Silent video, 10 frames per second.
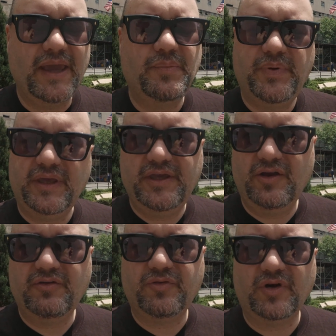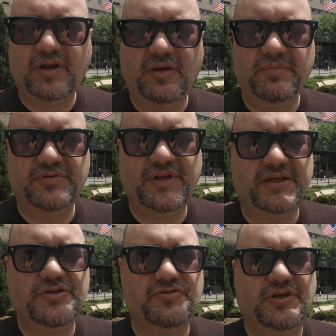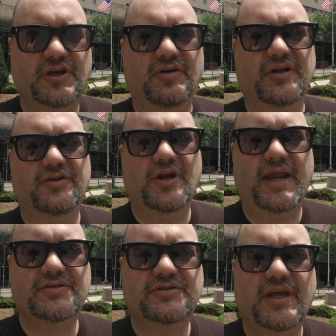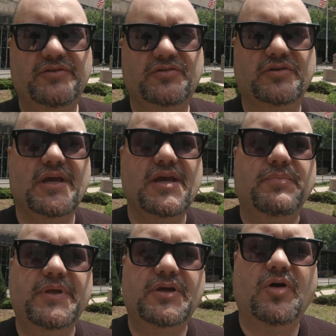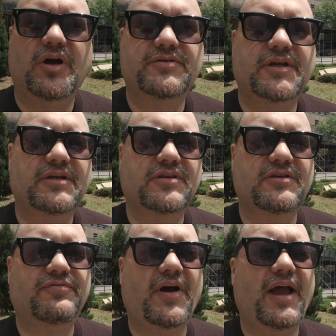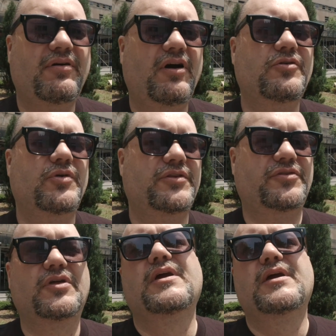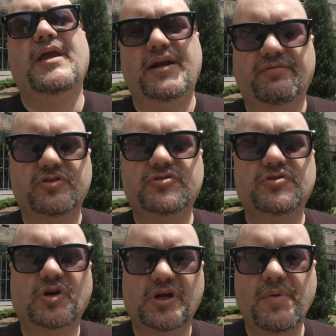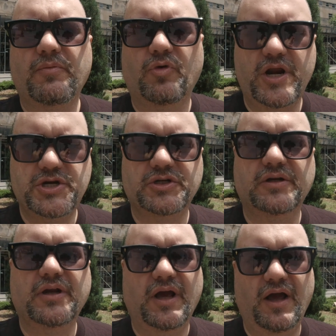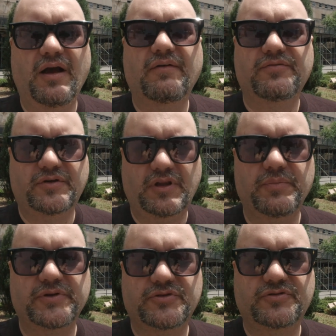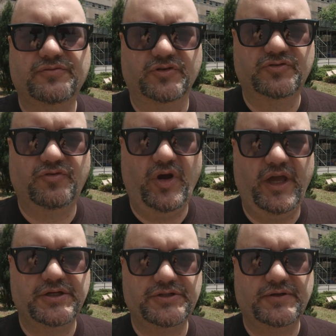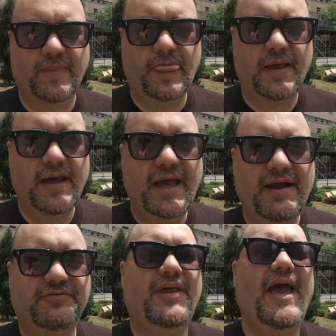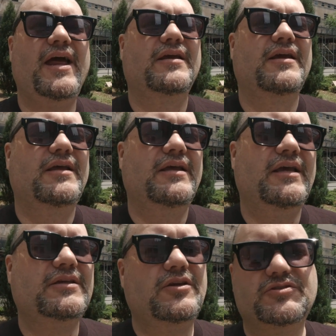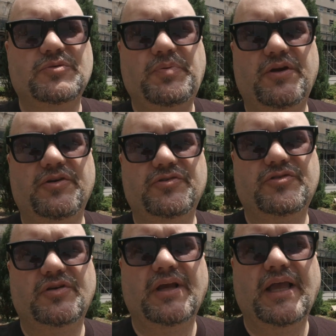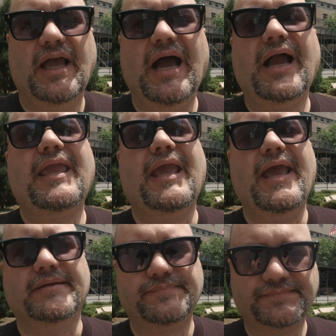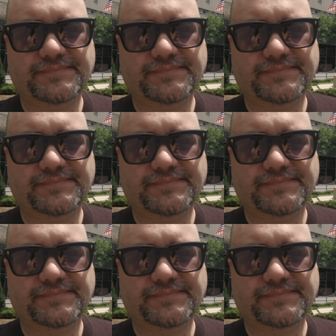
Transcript: a big year for Columbus statues here in the United States, because it is the 500th anniversary or commemoration of Columbus's first voyage. After that, it disappears again.